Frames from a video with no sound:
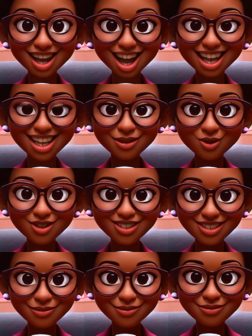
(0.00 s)
I am
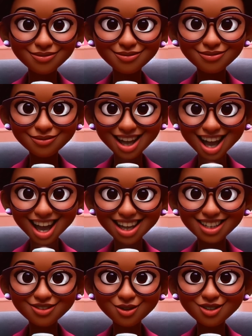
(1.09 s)
wisdom. I
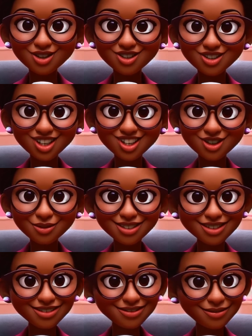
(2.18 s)
live with good
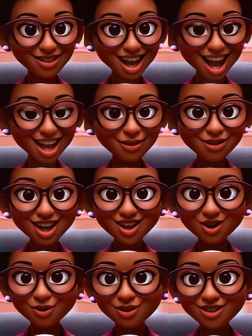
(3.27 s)
judgment. I am at
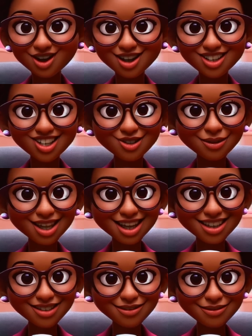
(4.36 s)
home with knowledge and
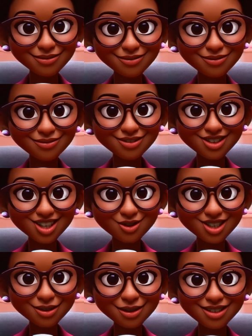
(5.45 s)
planning. To
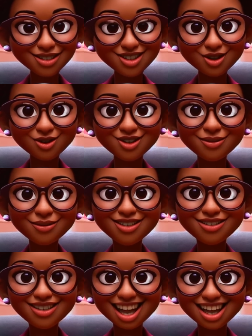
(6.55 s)
respect the Lord
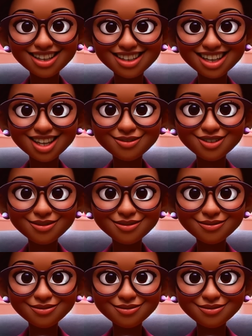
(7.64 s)
means to hate evil.